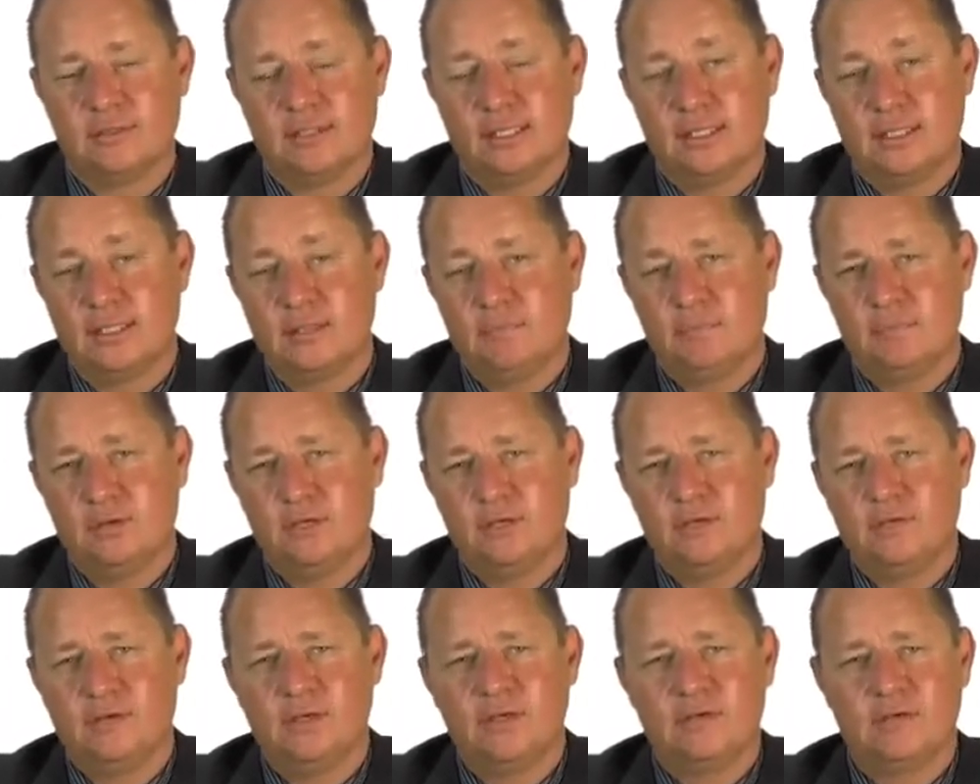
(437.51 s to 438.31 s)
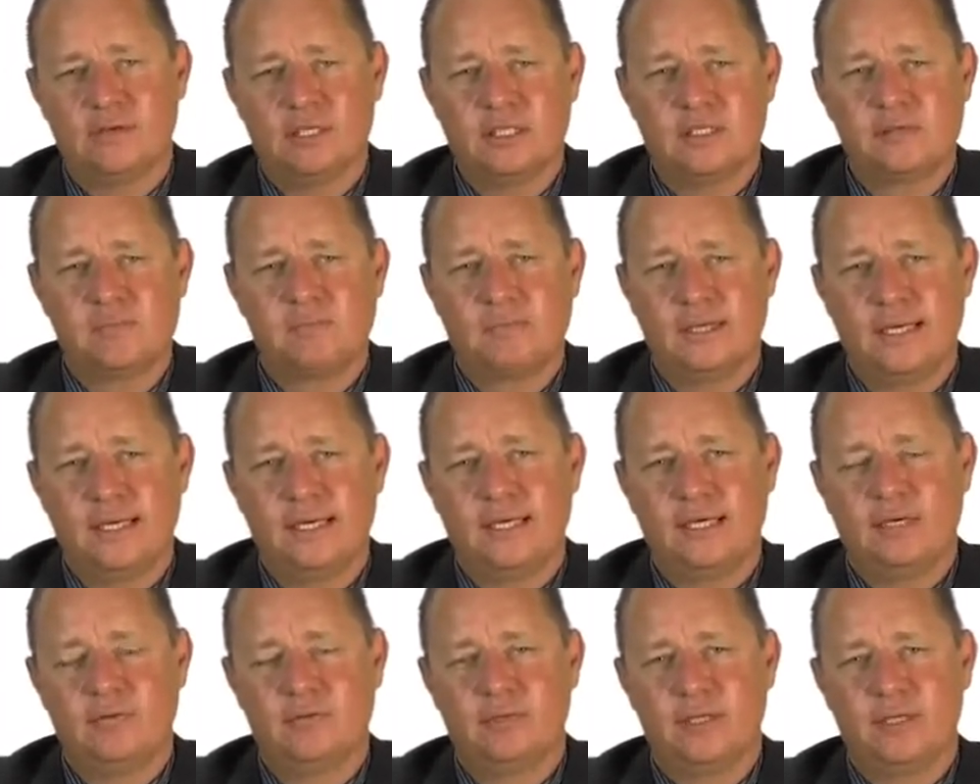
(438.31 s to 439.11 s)
And that's part of your risk
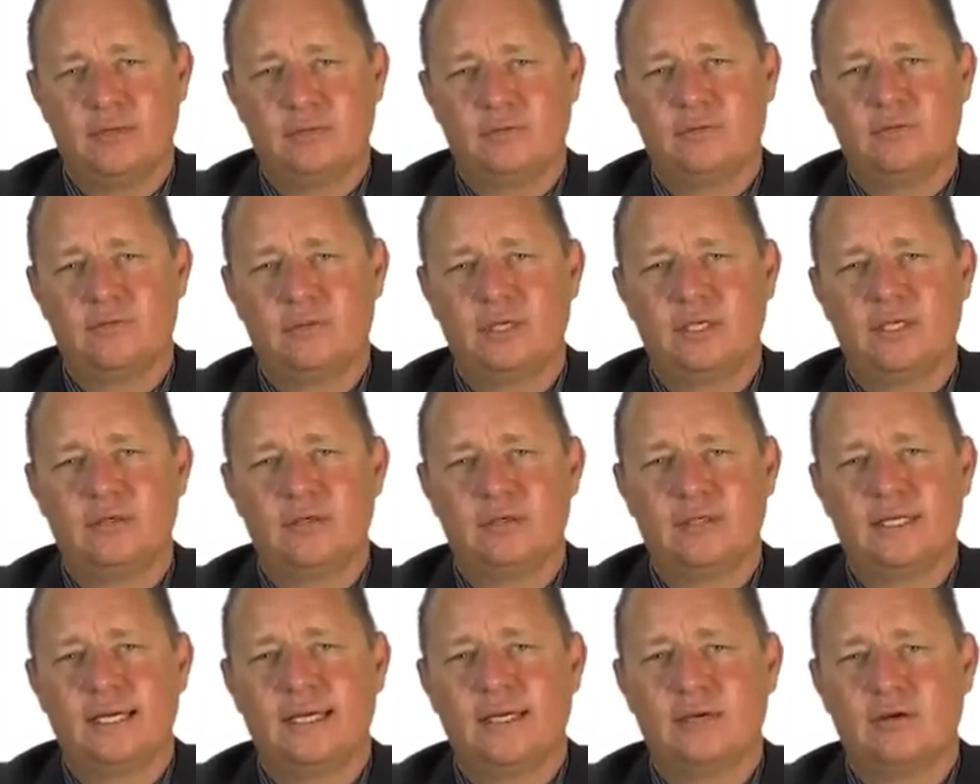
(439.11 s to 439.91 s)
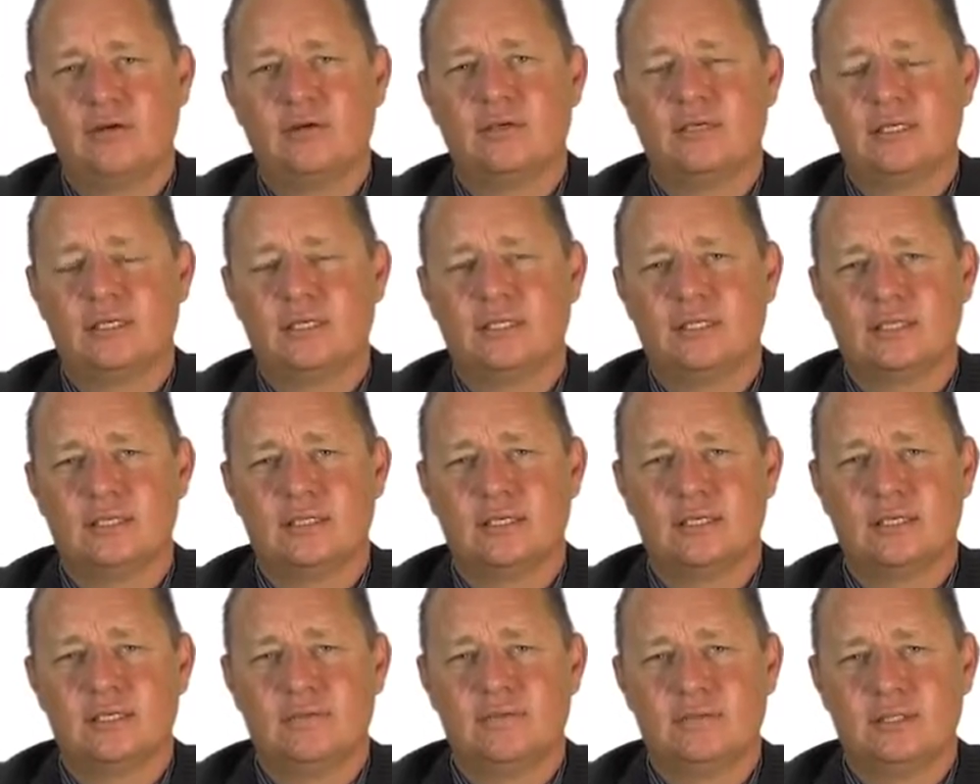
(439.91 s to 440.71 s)
planning when you take on an
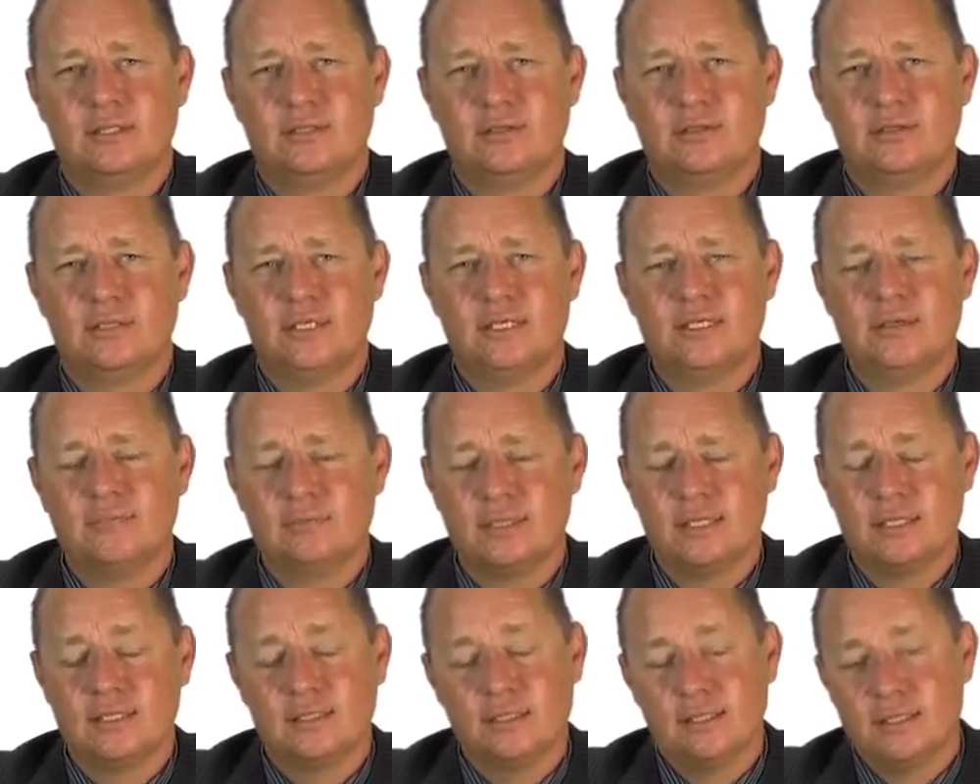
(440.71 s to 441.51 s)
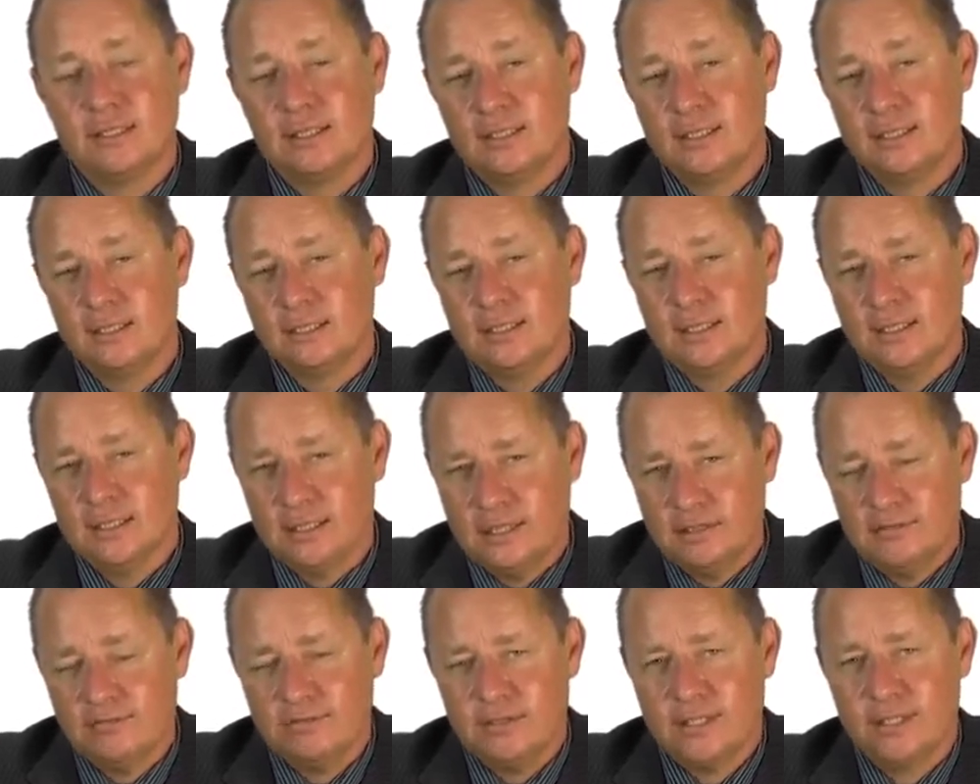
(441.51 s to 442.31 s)
assignment, to think, but
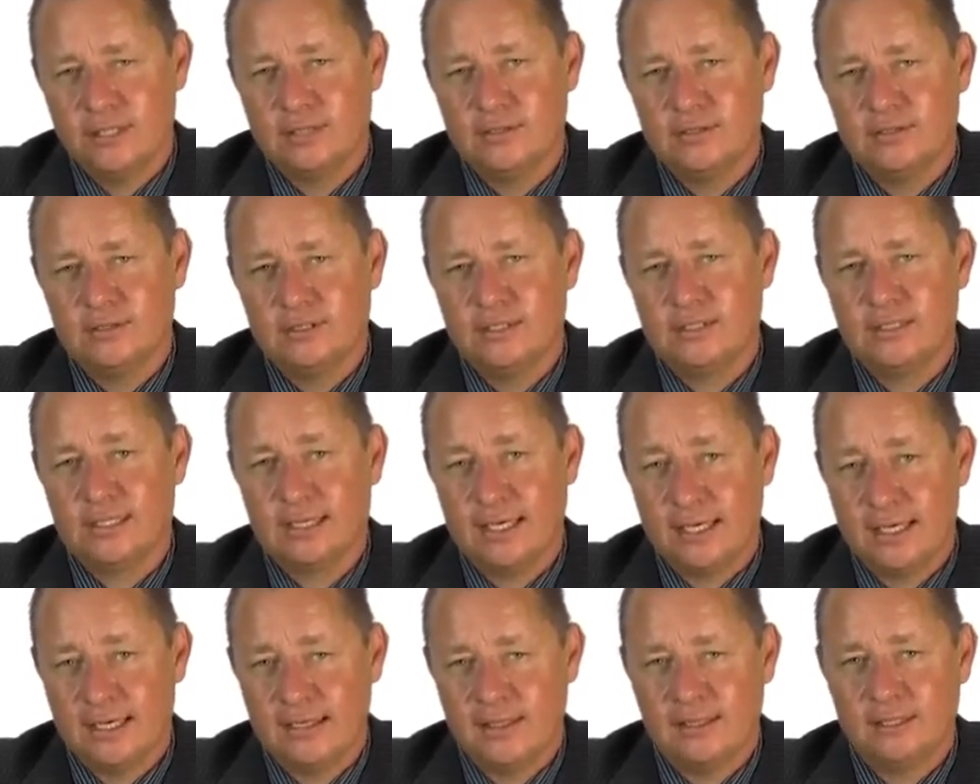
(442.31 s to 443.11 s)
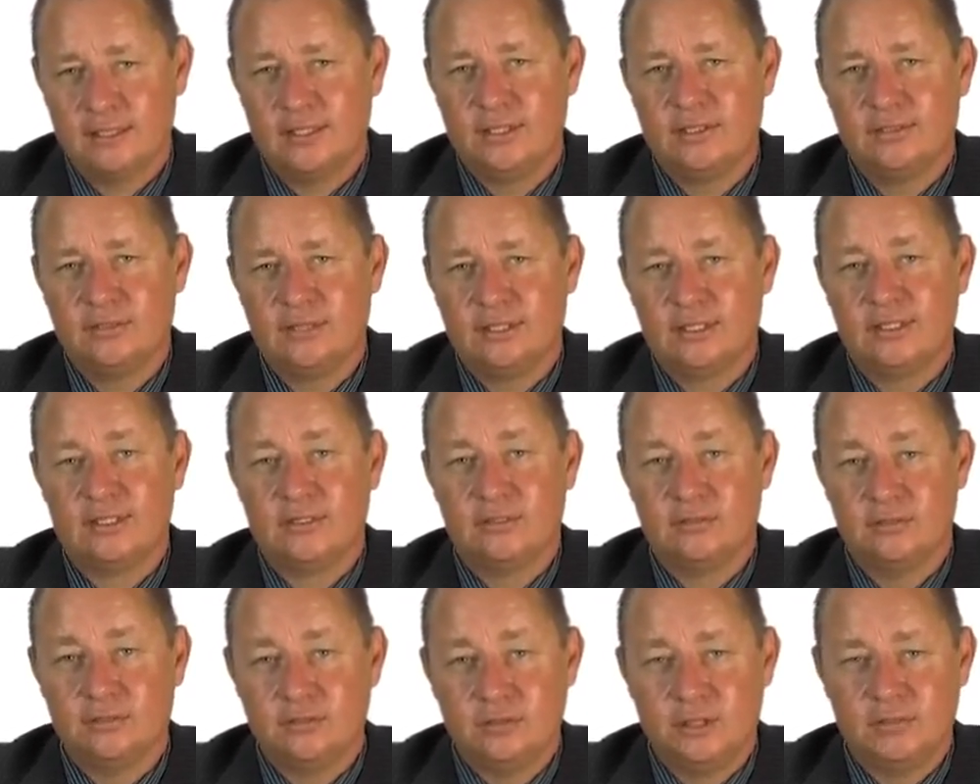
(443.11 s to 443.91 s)
if I do this, can I do this,
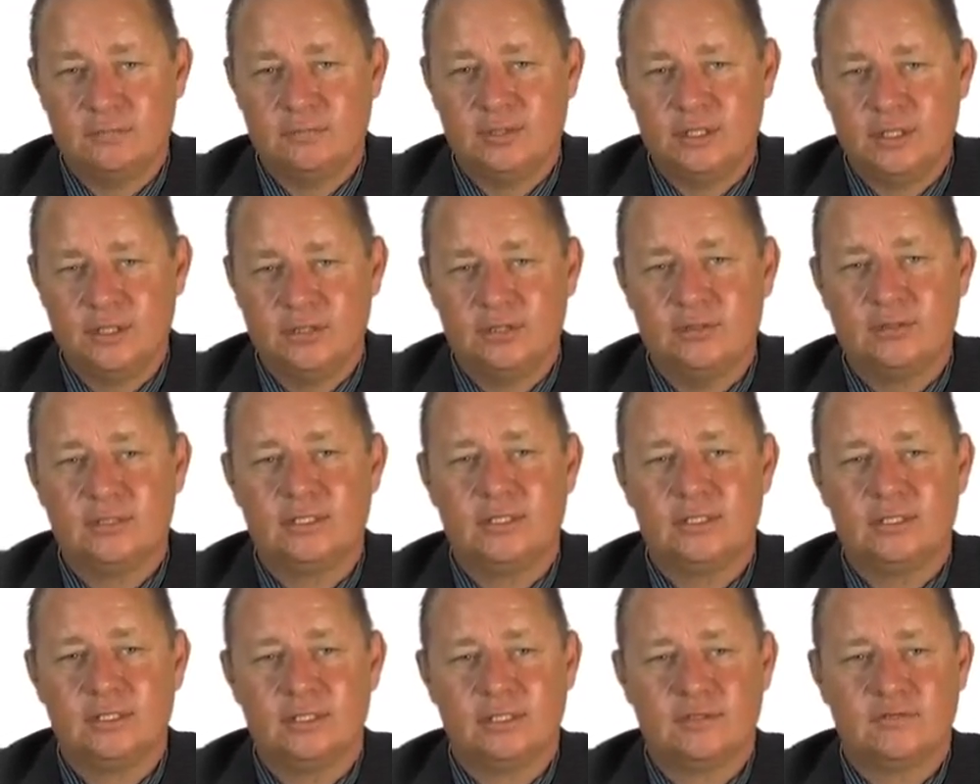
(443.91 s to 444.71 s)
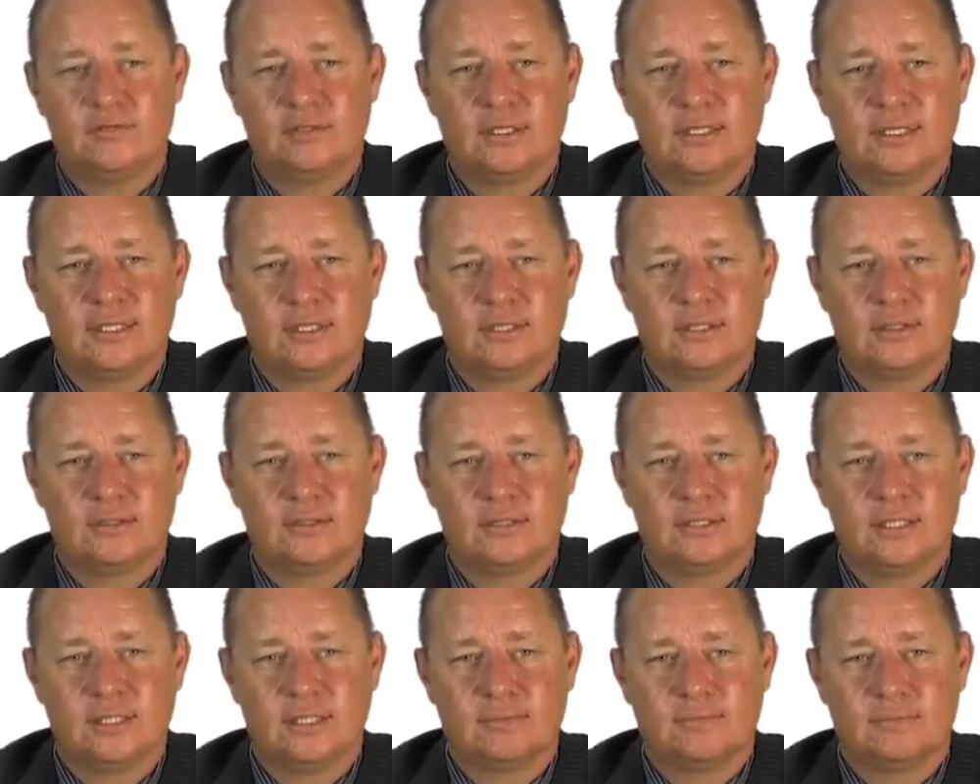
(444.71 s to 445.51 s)
and who will be using these financial
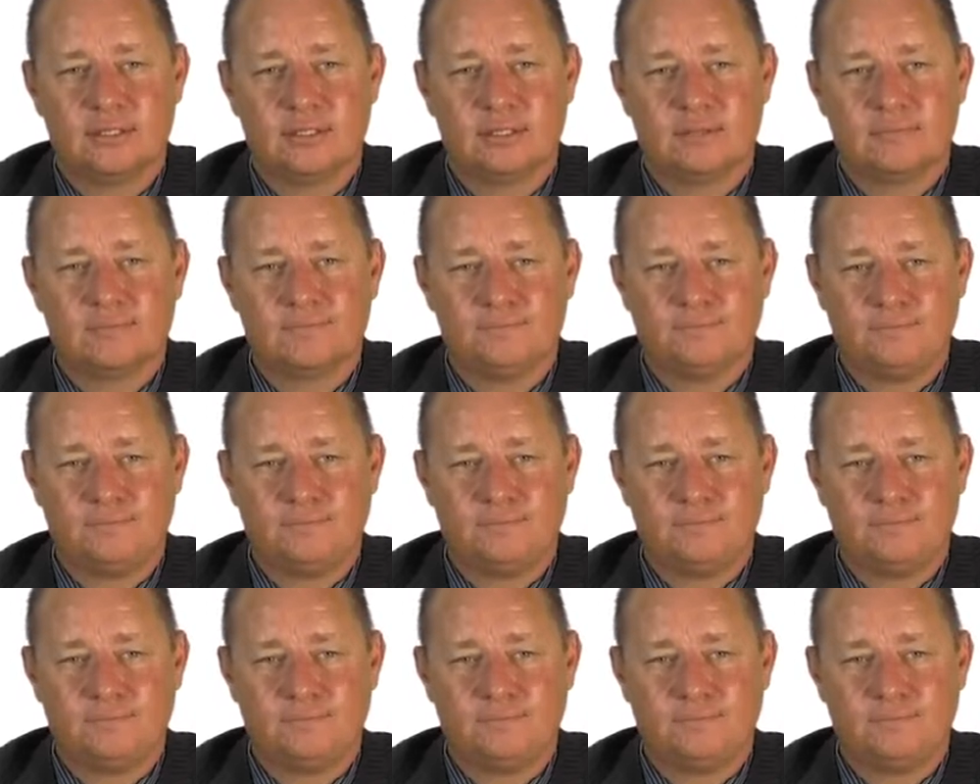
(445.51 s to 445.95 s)
statements?